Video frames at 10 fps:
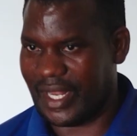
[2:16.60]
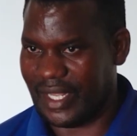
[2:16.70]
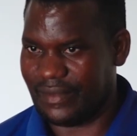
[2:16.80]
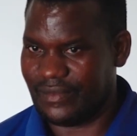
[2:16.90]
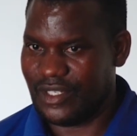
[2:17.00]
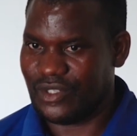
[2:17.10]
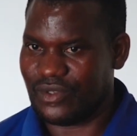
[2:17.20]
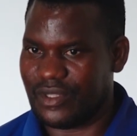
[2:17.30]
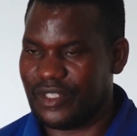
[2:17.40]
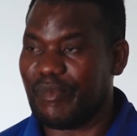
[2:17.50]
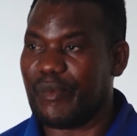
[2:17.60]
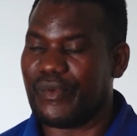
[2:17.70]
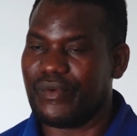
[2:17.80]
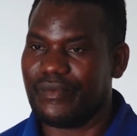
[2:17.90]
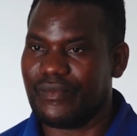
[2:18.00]
One of the beneficiaries
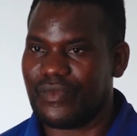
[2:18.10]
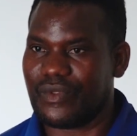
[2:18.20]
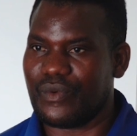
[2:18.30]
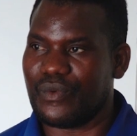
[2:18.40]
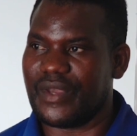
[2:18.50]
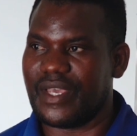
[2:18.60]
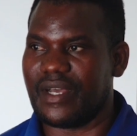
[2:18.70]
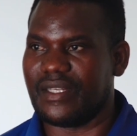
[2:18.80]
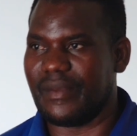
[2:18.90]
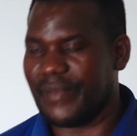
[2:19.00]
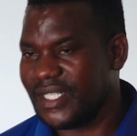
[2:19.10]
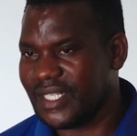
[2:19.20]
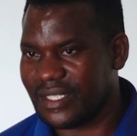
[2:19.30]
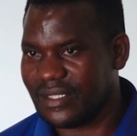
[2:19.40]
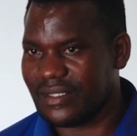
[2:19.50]
of the motor vehicle scheme
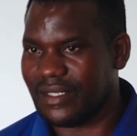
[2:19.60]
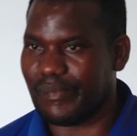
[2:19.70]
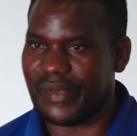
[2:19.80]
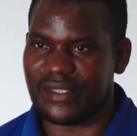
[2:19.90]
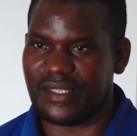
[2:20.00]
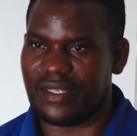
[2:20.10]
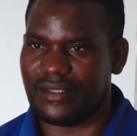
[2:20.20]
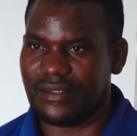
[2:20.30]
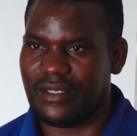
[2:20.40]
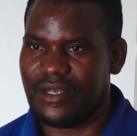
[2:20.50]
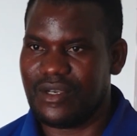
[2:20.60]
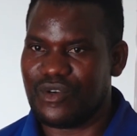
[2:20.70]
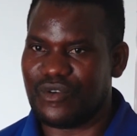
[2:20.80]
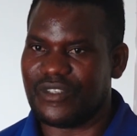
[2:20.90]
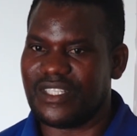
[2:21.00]
who had fallen prey
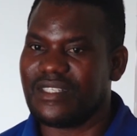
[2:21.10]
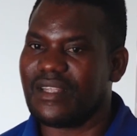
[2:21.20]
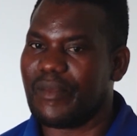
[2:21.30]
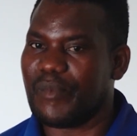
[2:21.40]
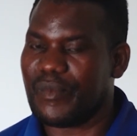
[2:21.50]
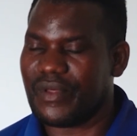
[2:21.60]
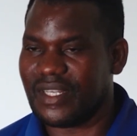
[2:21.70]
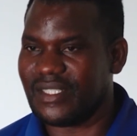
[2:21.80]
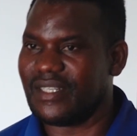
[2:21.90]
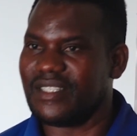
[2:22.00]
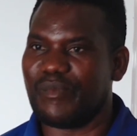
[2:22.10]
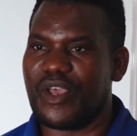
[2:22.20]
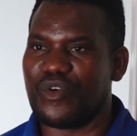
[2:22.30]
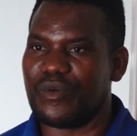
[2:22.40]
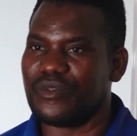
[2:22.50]
to the agents is glad
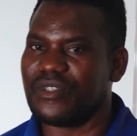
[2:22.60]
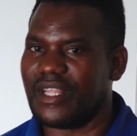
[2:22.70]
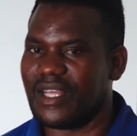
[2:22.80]
that you'll